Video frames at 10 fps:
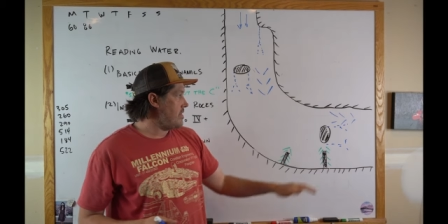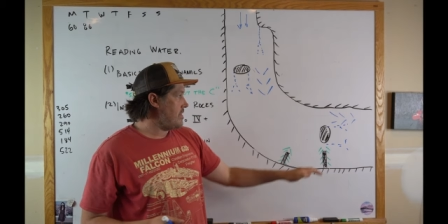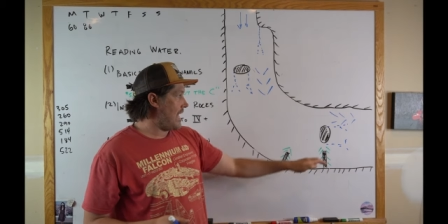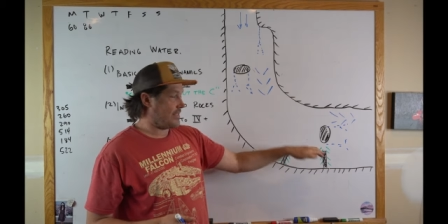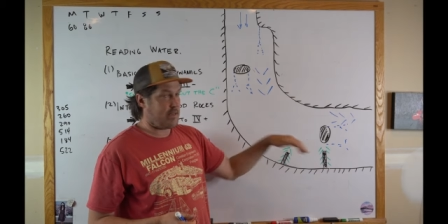
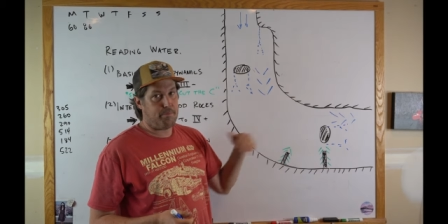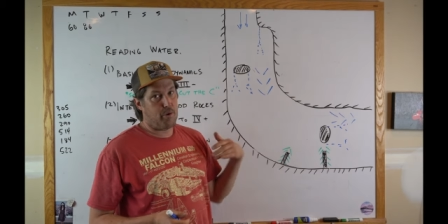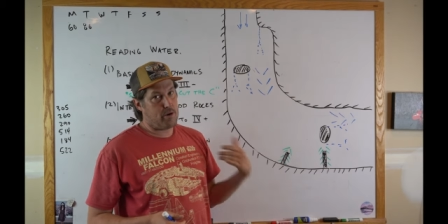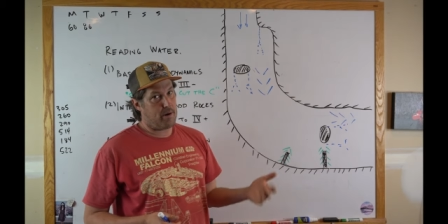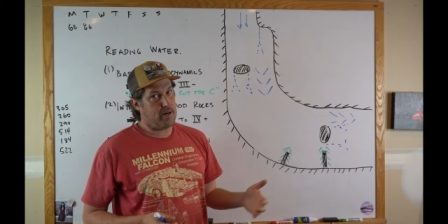That's an
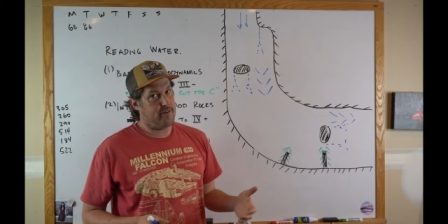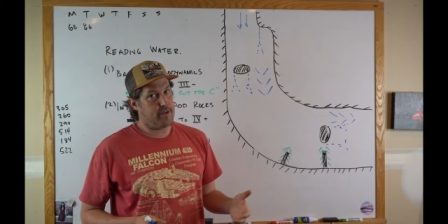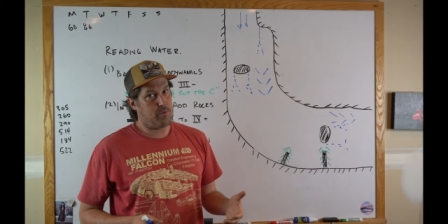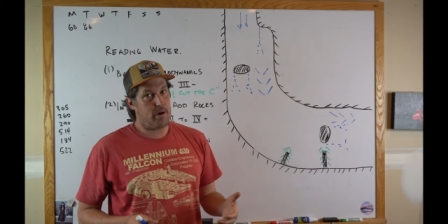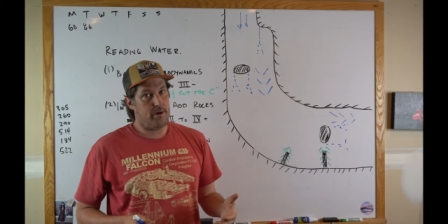important part of
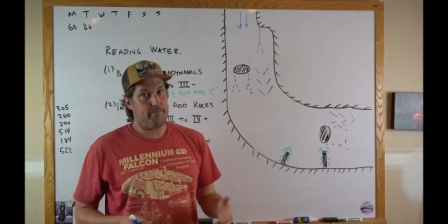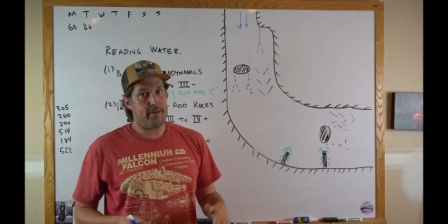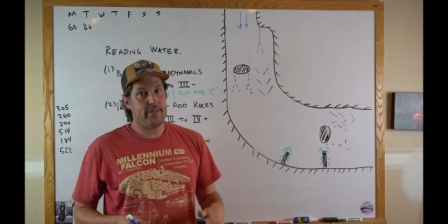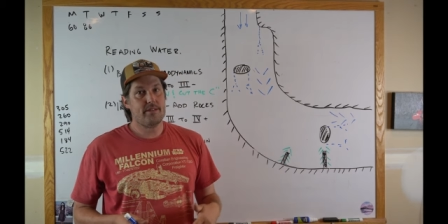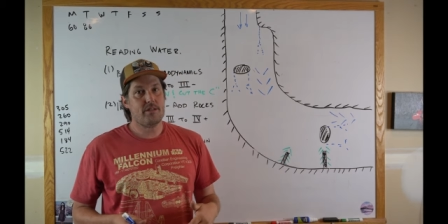reading water.
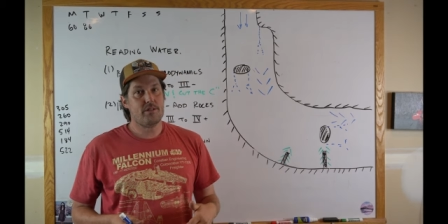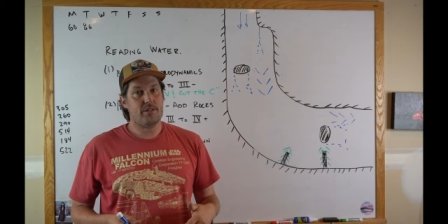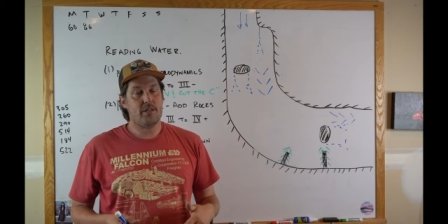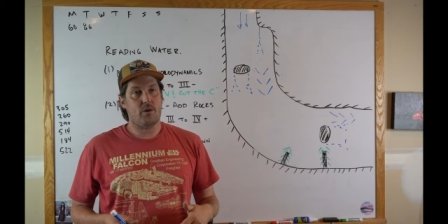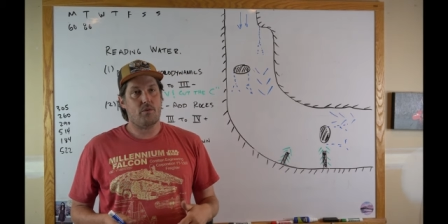And this
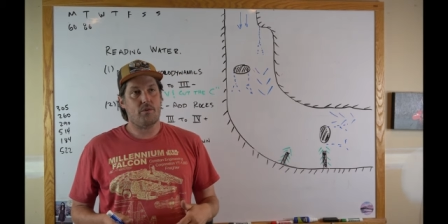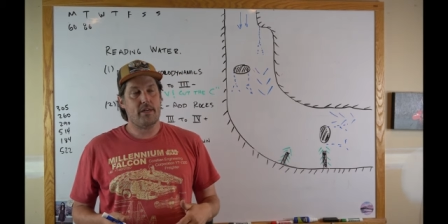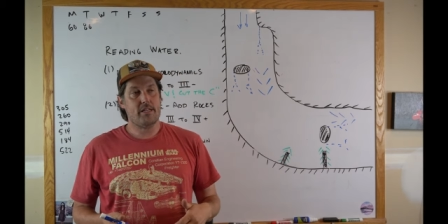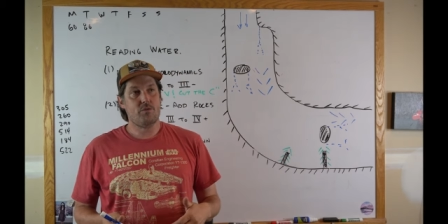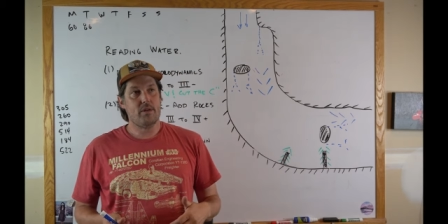is, you know,
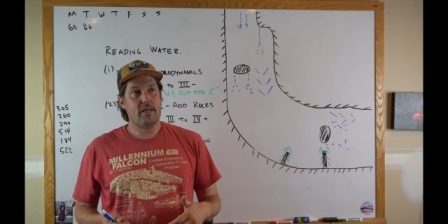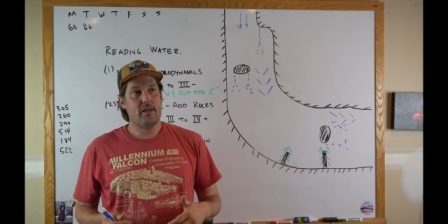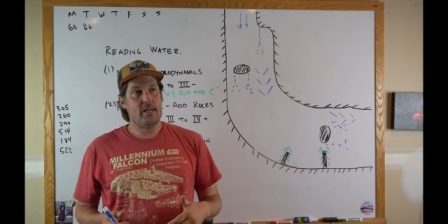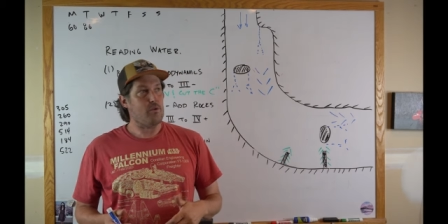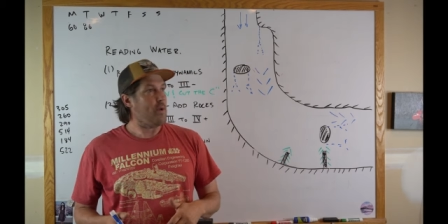it's
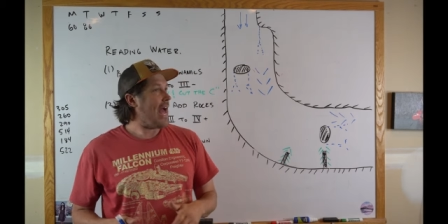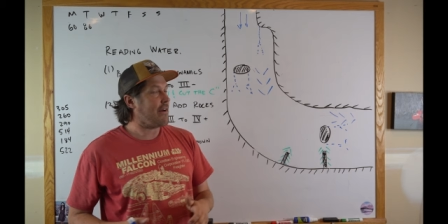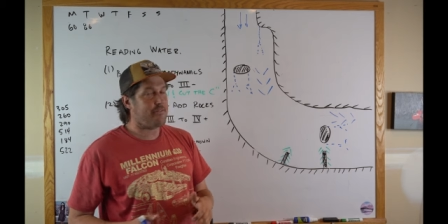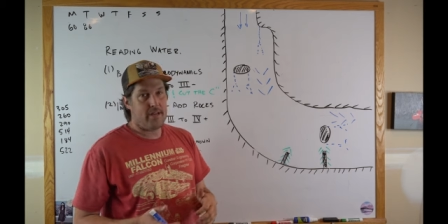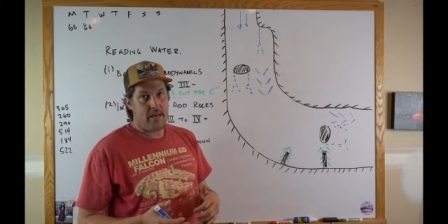in a
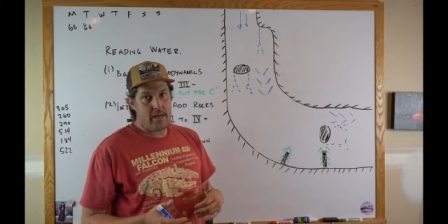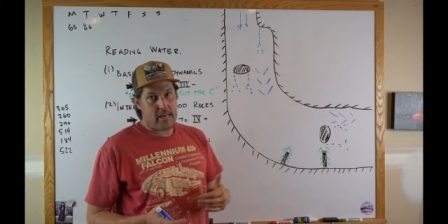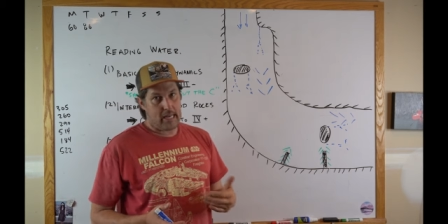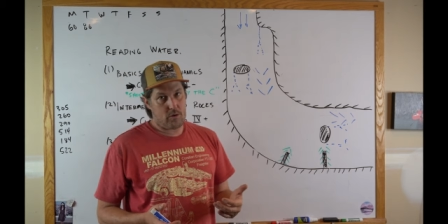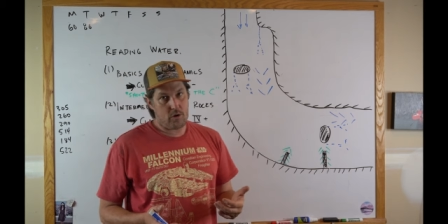raft,
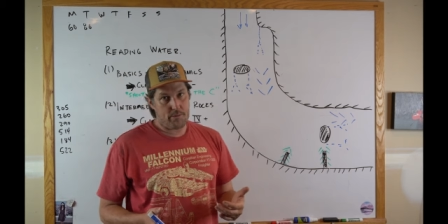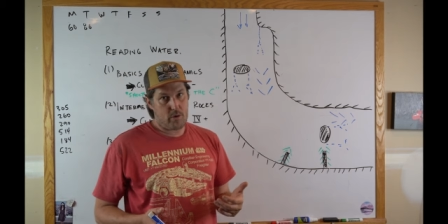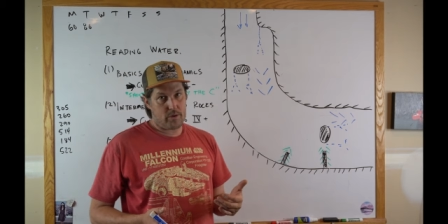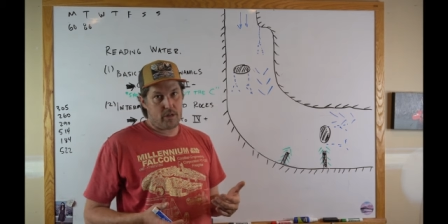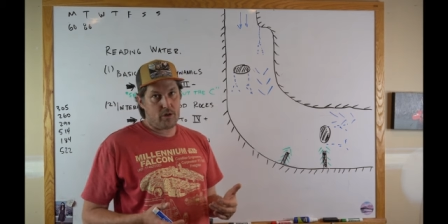in an oar
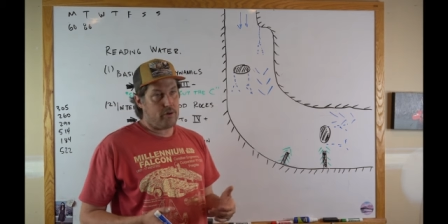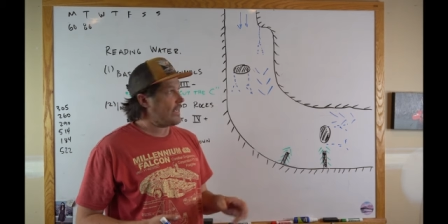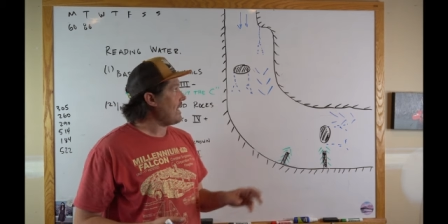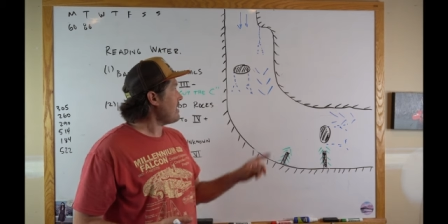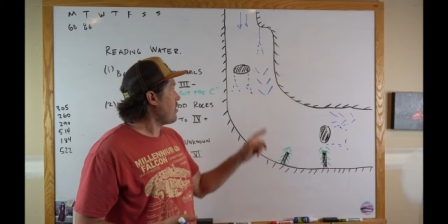boat, when you're
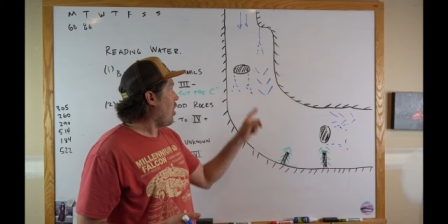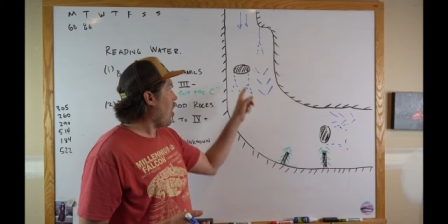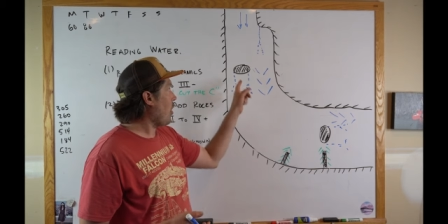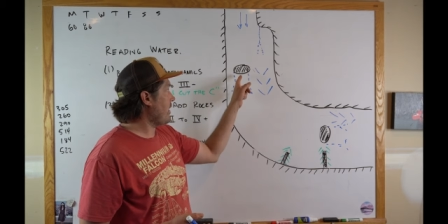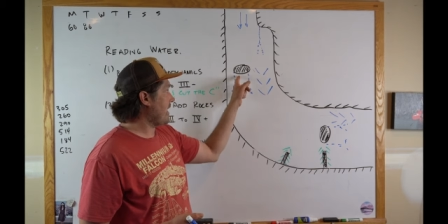learning, it's
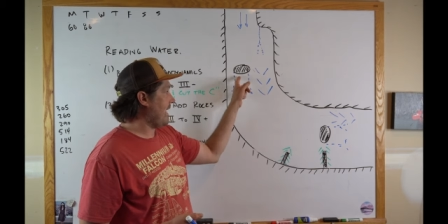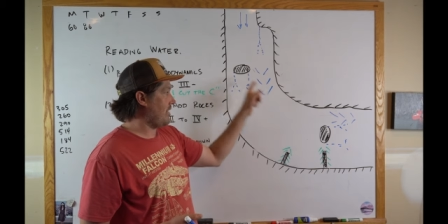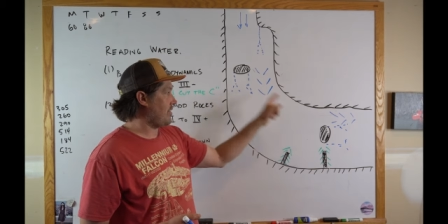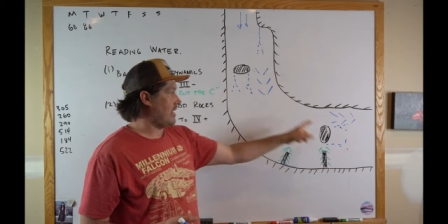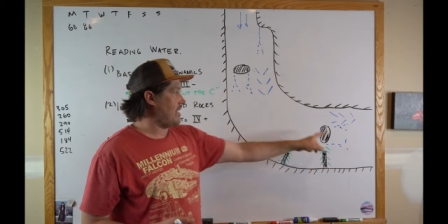hard to
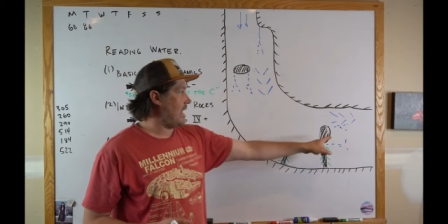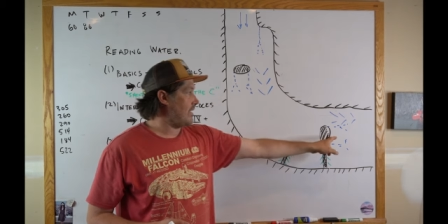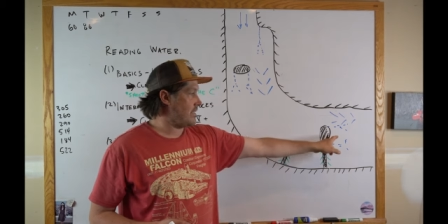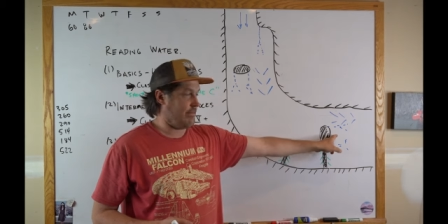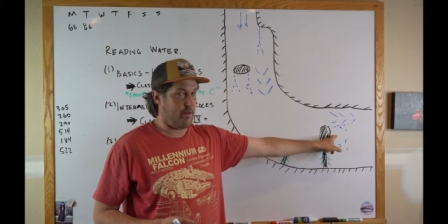catch these
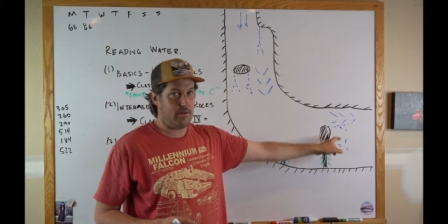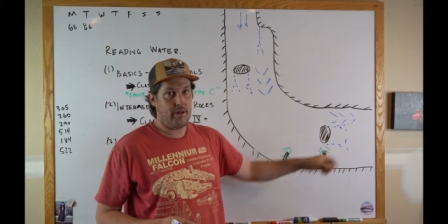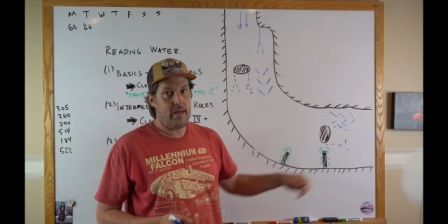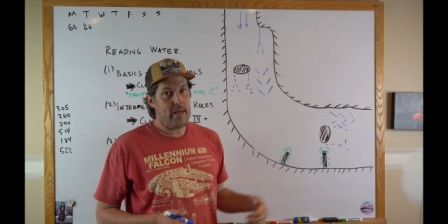eddies in the middle.